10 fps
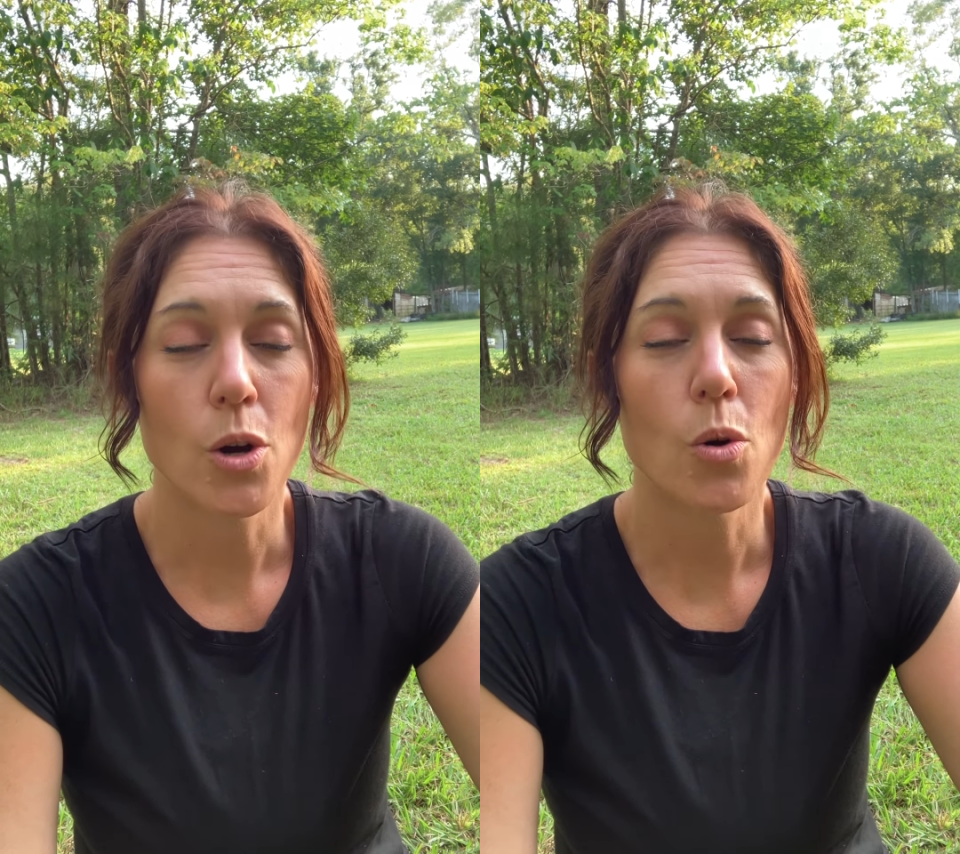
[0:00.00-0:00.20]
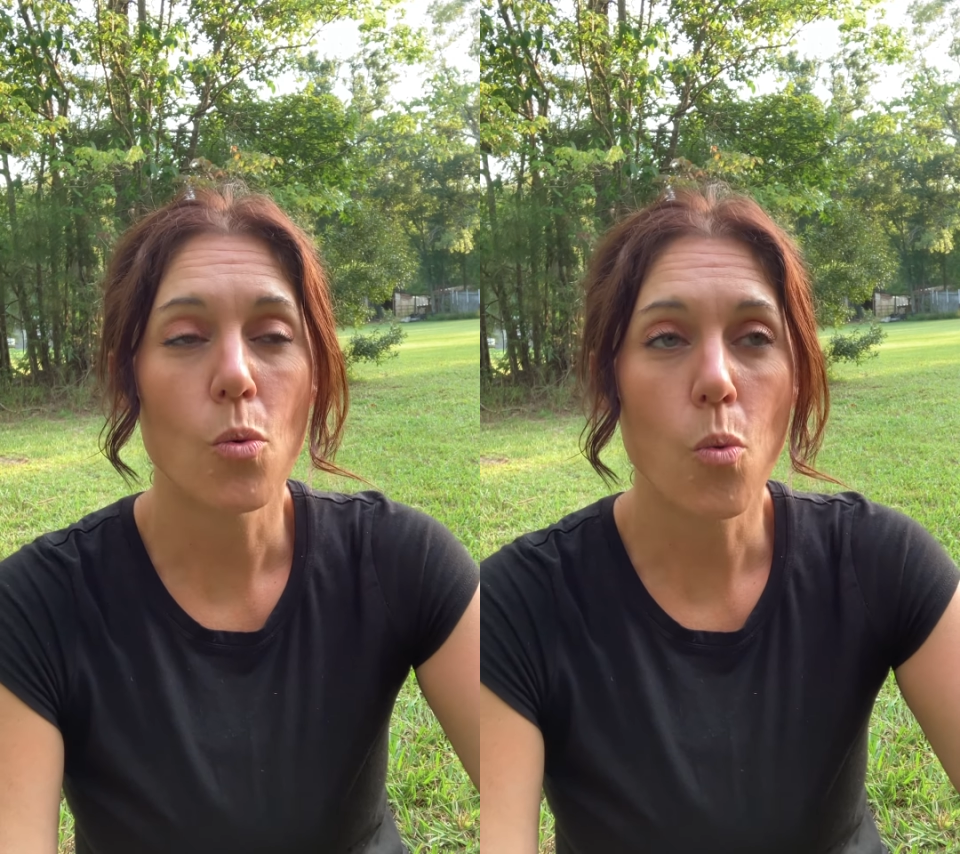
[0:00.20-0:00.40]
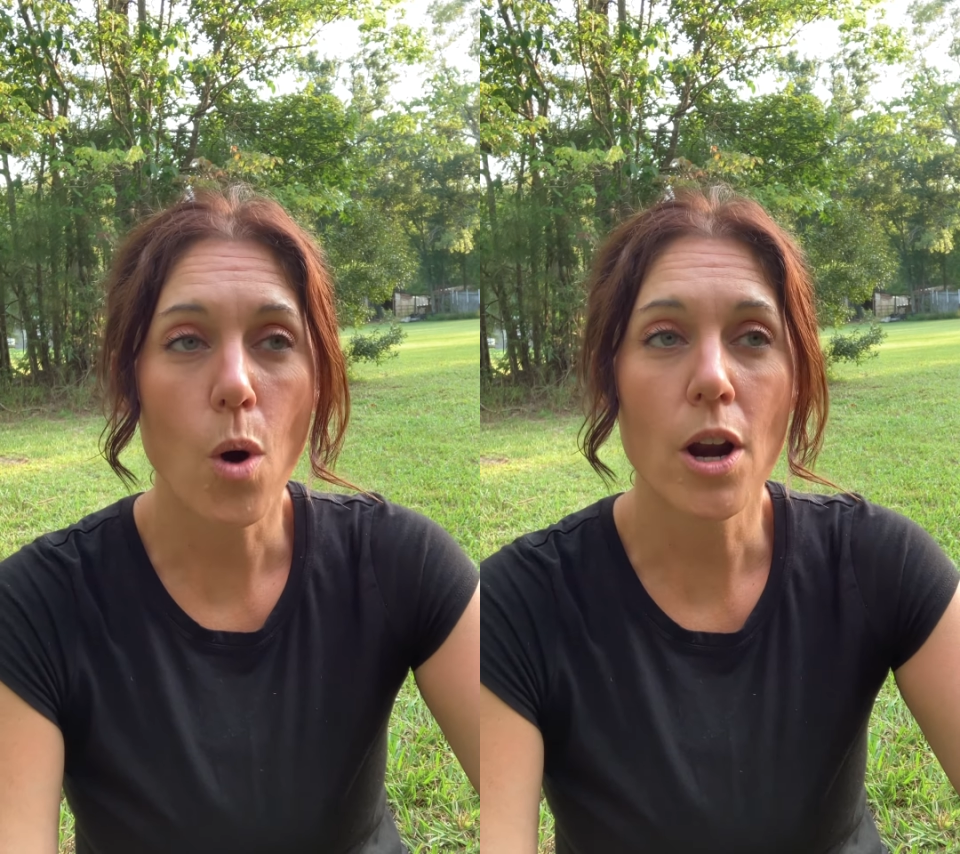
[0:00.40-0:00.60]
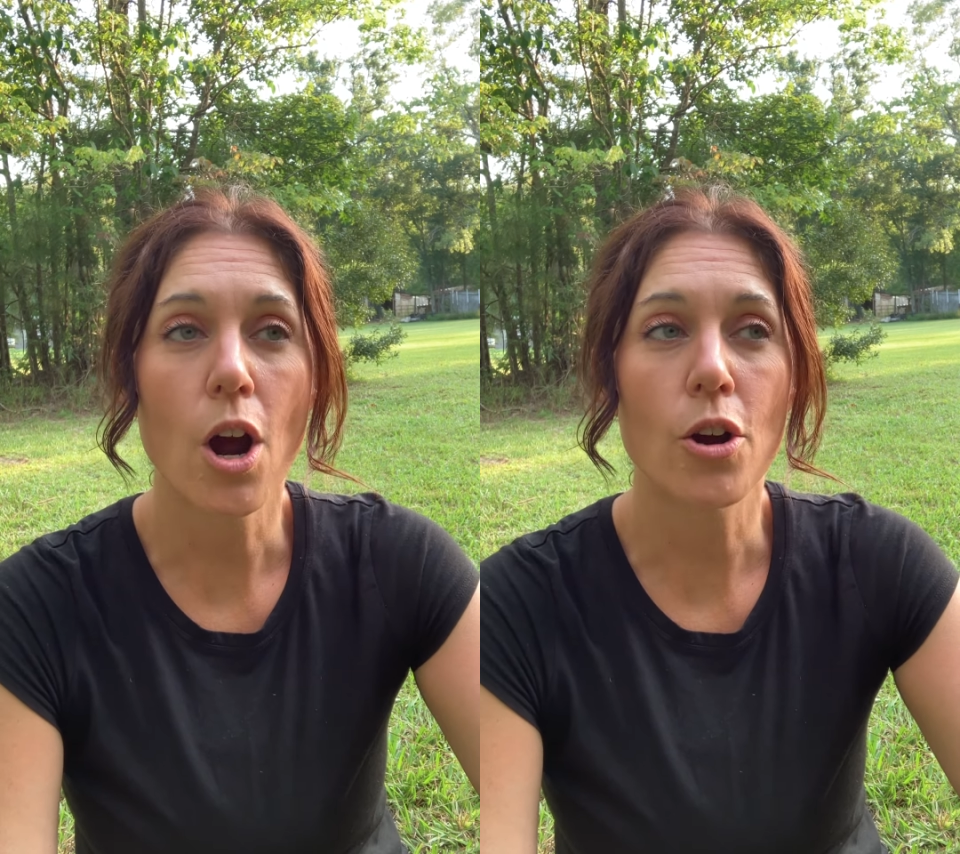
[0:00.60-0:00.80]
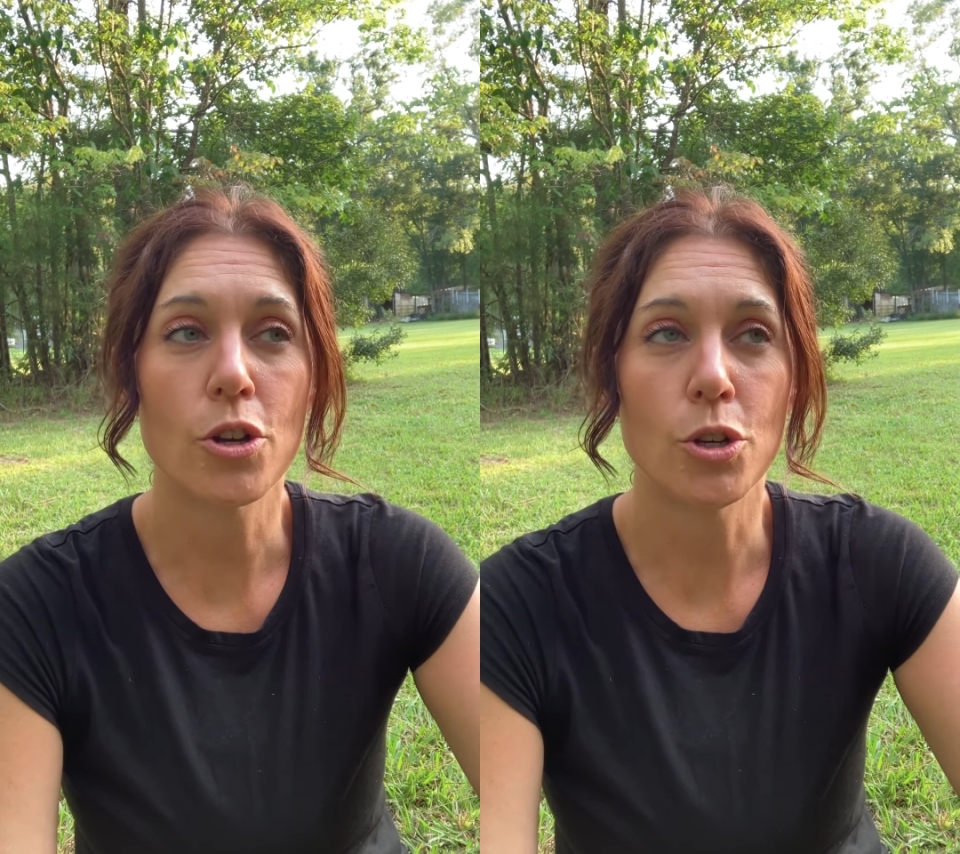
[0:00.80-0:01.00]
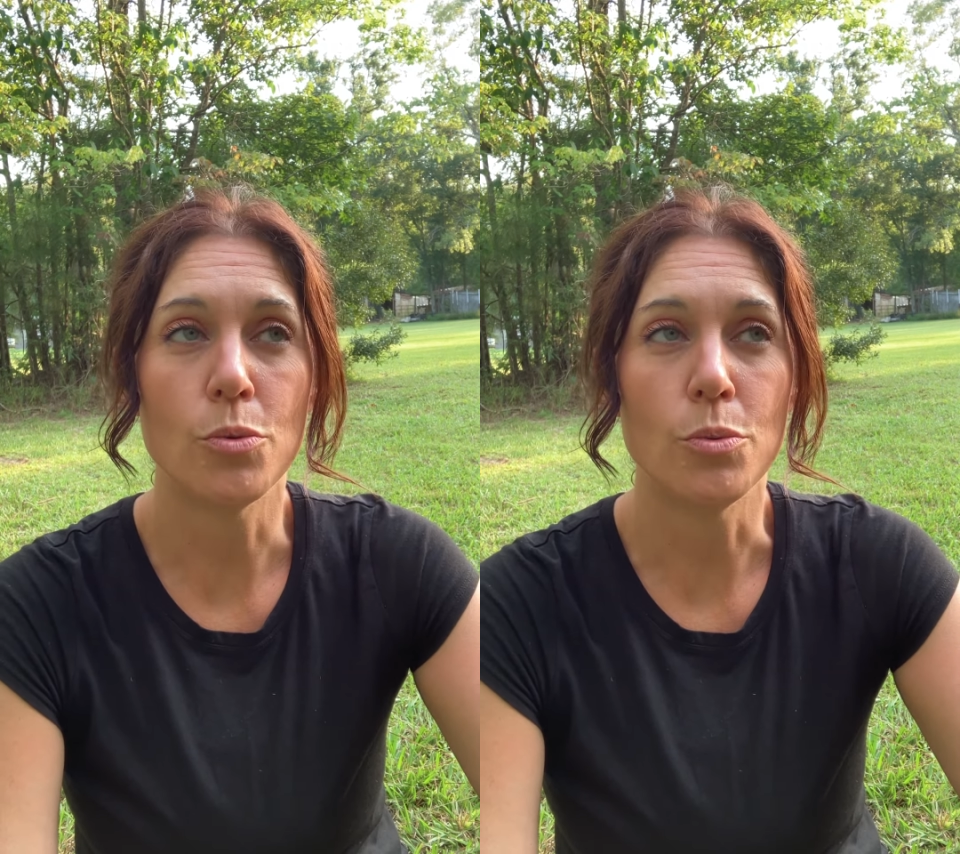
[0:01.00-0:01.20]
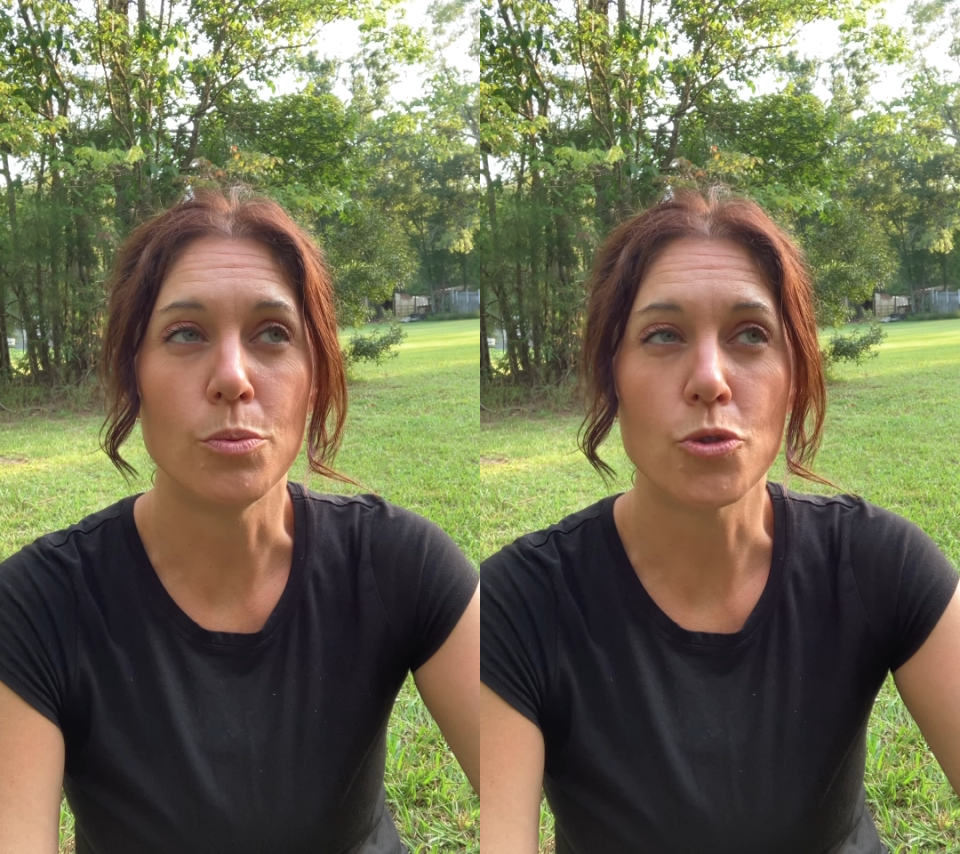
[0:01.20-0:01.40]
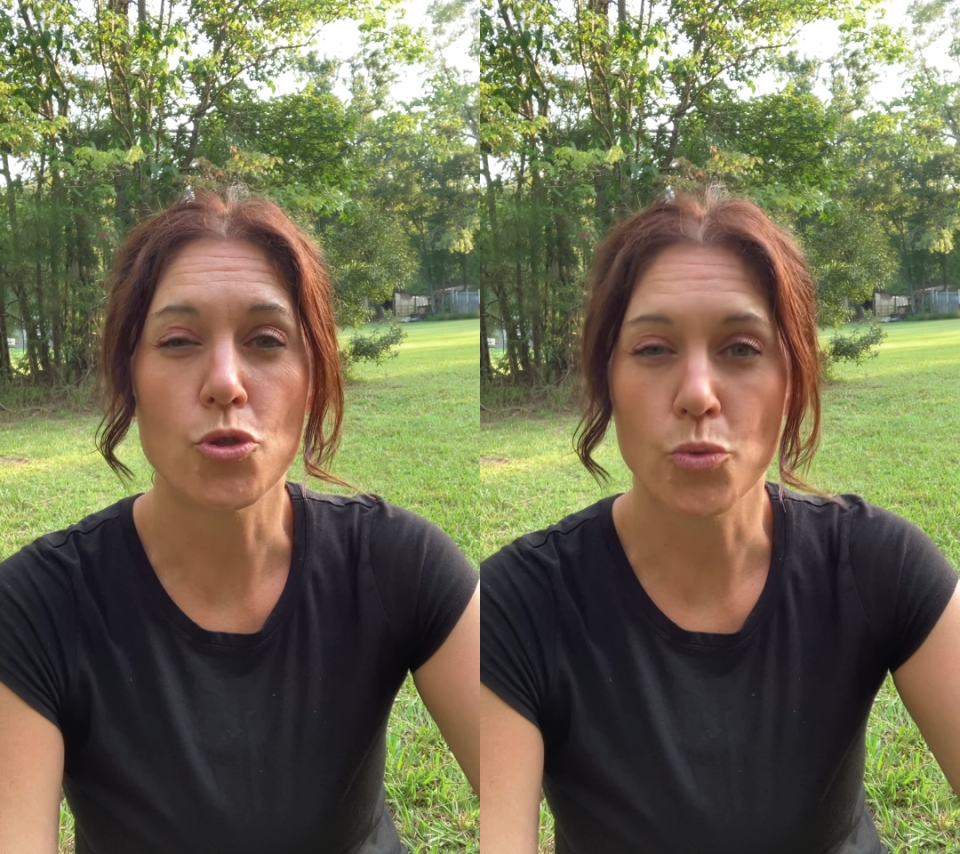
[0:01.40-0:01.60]
What are you
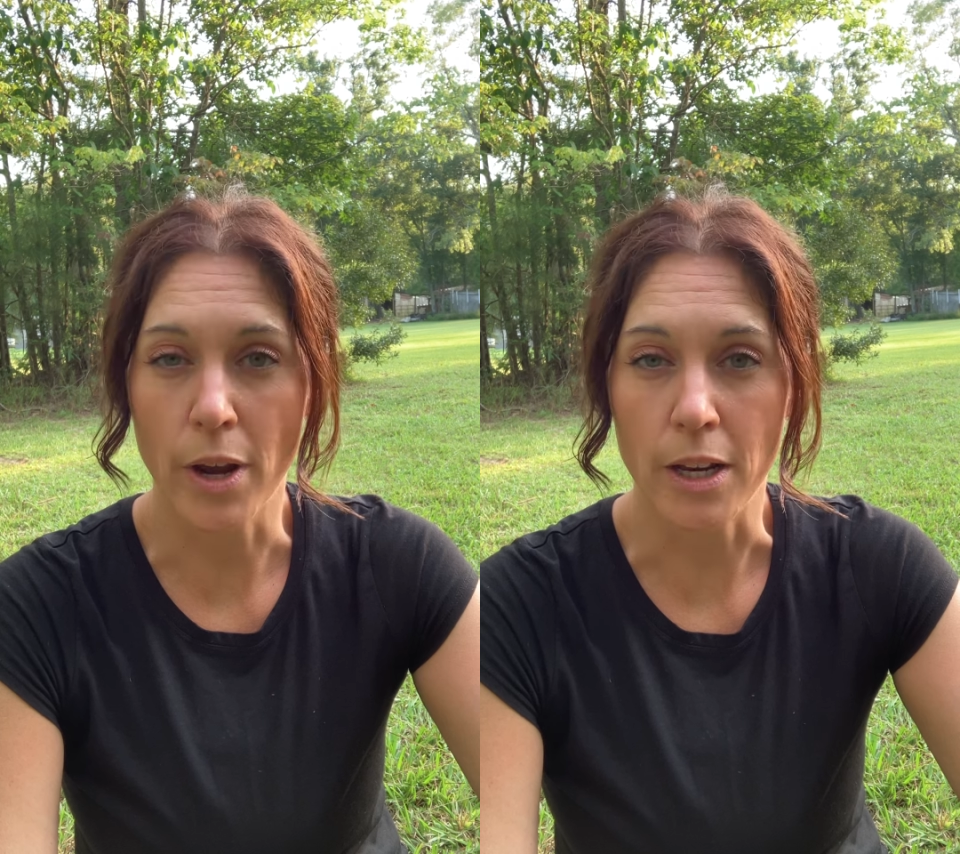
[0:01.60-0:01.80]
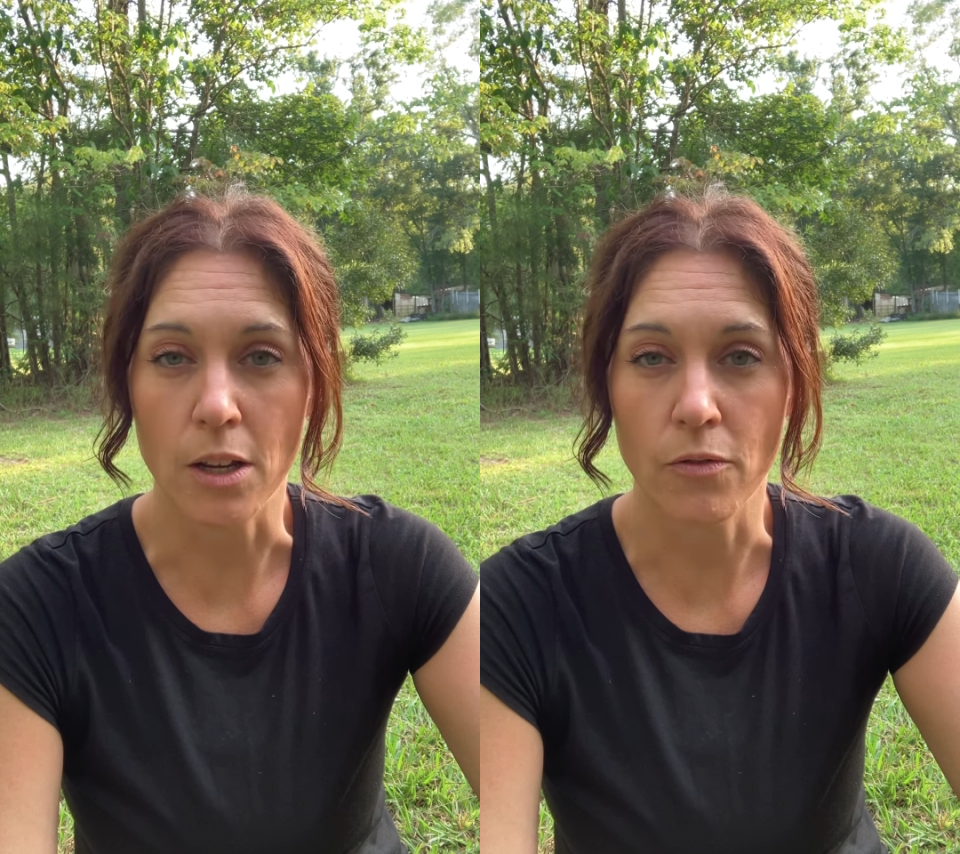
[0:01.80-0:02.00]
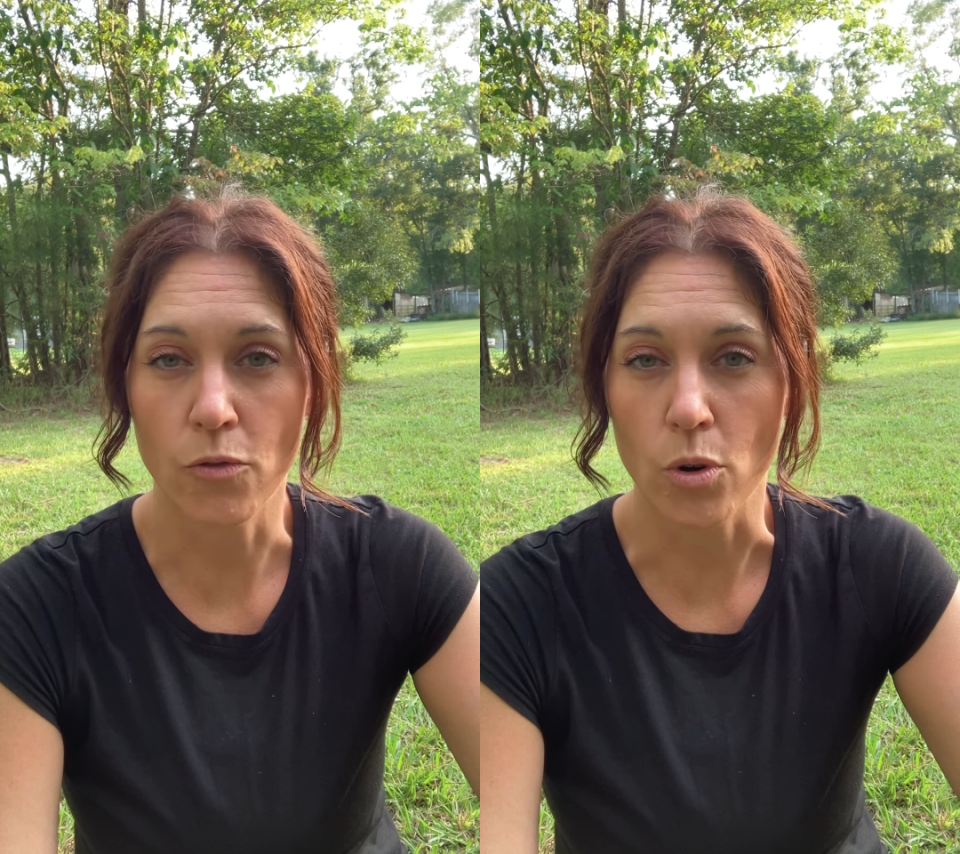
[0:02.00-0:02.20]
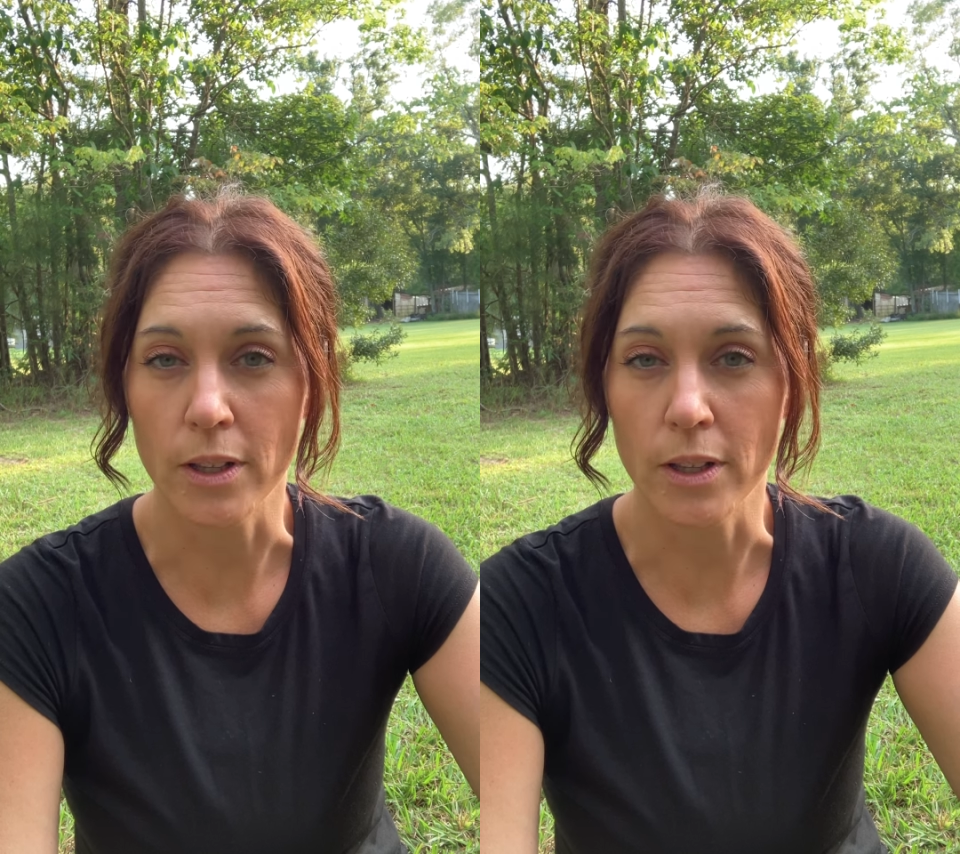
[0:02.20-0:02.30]
training for?